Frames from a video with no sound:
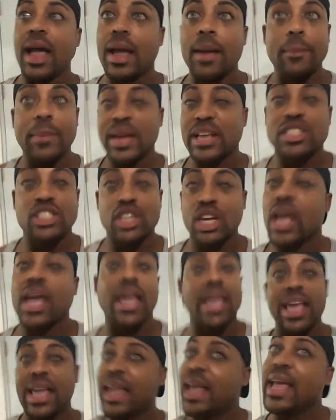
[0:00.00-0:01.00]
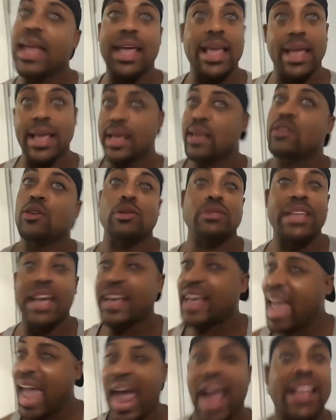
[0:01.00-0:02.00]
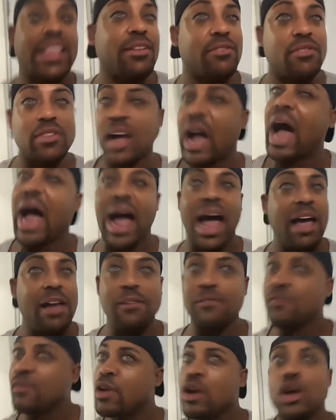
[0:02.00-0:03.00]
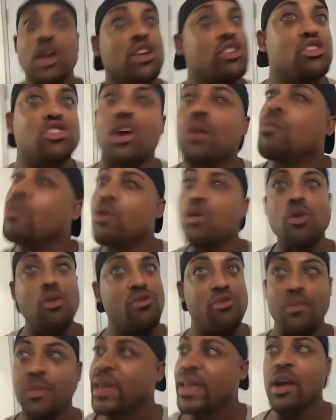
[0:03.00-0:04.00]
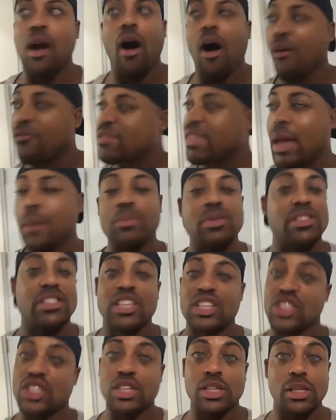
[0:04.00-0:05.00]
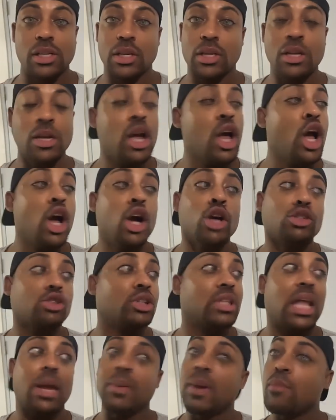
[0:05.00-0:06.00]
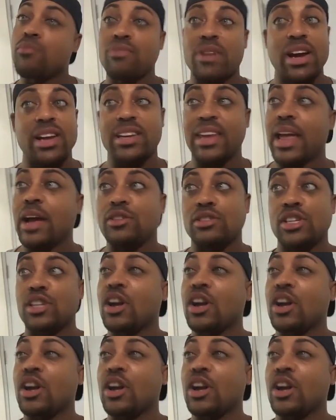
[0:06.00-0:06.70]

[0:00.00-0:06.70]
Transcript: bitch, it's gonna take an act of God to move me off that position. So let me break down to